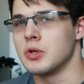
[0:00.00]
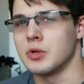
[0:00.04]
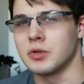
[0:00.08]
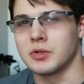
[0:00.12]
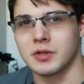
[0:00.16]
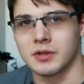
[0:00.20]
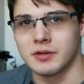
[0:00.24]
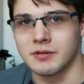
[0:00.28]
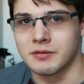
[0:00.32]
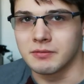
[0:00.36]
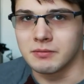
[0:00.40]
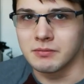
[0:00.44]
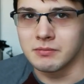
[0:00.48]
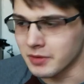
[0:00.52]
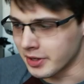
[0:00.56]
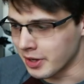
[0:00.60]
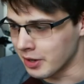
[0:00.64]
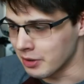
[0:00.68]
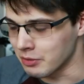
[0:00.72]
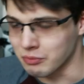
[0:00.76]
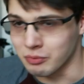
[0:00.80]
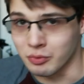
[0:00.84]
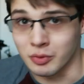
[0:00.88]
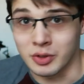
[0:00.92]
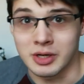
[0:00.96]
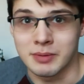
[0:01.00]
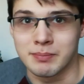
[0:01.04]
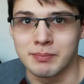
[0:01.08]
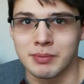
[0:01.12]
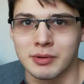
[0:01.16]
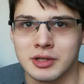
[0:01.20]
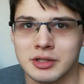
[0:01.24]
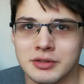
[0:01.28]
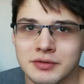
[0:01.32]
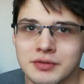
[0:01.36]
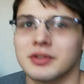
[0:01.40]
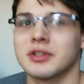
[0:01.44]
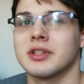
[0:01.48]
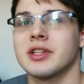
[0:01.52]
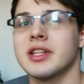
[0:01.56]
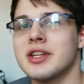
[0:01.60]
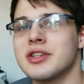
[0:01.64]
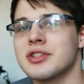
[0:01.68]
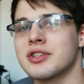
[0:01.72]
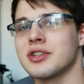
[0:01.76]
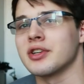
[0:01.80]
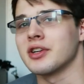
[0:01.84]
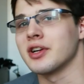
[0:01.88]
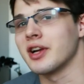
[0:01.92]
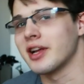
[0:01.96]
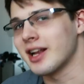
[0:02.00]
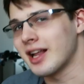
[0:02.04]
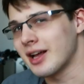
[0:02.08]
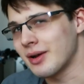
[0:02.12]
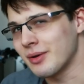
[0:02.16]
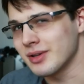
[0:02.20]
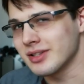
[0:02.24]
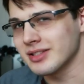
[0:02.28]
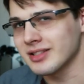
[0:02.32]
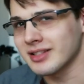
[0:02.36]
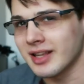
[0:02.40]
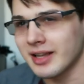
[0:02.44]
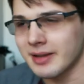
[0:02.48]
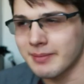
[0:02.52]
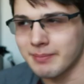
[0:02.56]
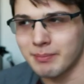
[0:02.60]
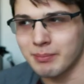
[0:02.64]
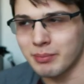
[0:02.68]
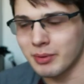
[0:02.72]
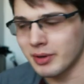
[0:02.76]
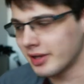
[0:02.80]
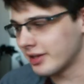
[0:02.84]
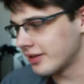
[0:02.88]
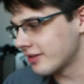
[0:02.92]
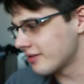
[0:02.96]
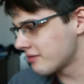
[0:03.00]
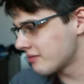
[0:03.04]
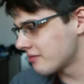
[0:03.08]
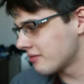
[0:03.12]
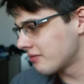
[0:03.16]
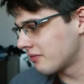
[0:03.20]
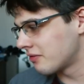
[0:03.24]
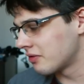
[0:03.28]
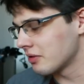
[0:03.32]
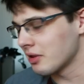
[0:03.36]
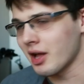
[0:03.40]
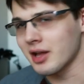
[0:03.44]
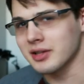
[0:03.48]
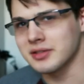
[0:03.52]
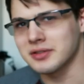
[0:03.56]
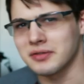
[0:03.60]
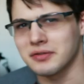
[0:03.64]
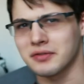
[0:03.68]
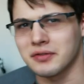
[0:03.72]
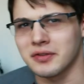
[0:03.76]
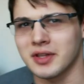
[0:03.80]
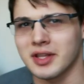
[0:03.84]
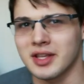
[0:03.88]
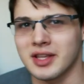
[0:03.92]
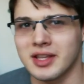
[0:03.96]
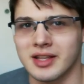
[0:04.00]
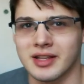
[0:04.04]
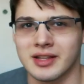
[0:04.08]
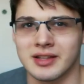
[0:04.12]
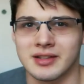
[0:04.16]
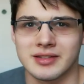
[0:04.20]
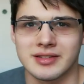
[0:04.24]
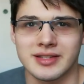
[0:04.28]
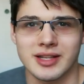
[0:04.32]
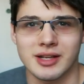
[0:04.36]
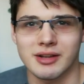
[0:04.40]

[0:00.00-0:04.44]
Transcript: you should, you know, read books for leisure. And I was like, but philosophy and